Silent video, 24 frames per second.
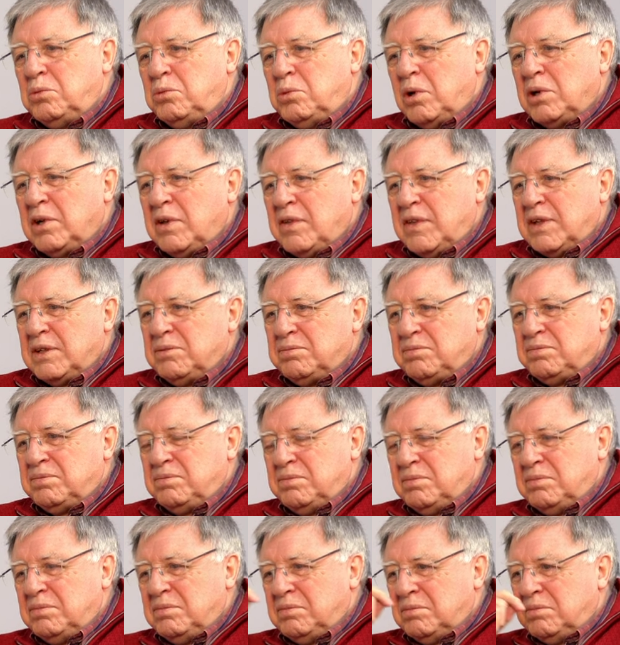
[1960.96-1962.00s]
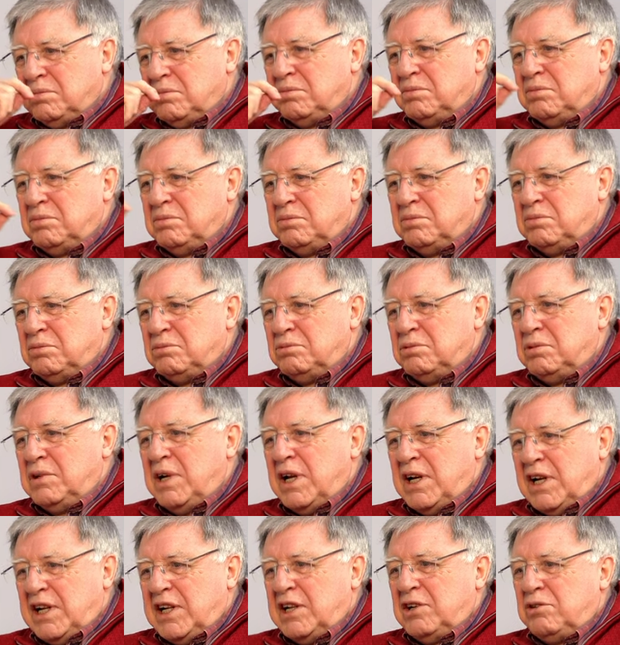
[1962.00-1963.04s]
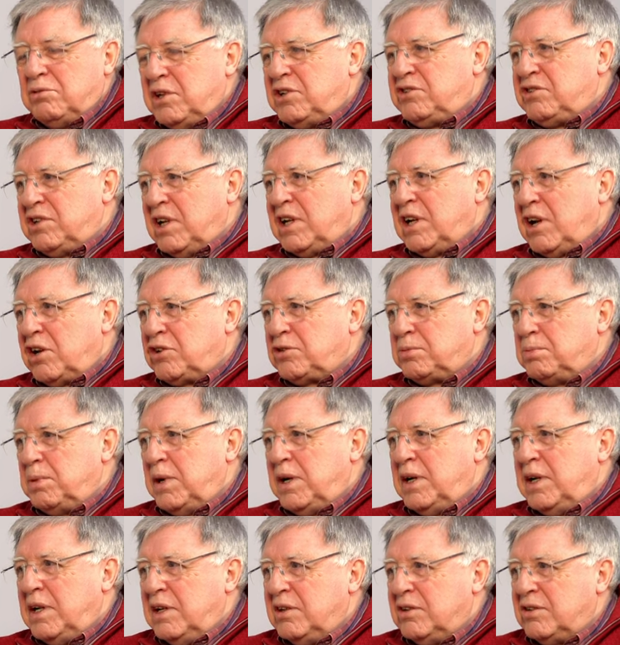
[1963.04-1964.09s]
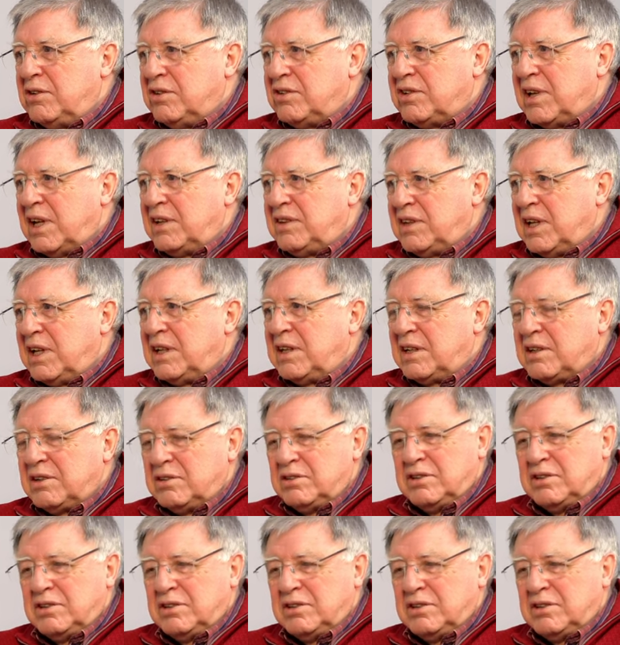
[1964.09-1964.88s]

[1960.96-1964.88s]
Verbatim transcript: one of the really enriching experiences, I think,